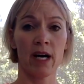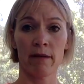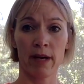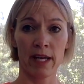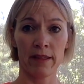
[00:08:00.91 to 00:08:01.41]

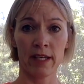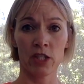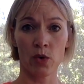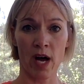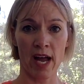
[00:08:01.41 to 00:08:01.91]
on my thing
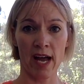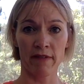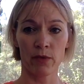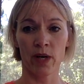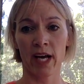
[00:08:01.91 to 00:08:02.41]
so I
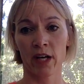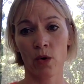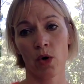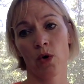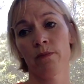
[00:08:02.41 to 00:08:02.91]
have it when I
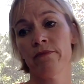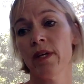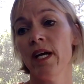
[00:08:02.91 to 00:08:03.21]
go home.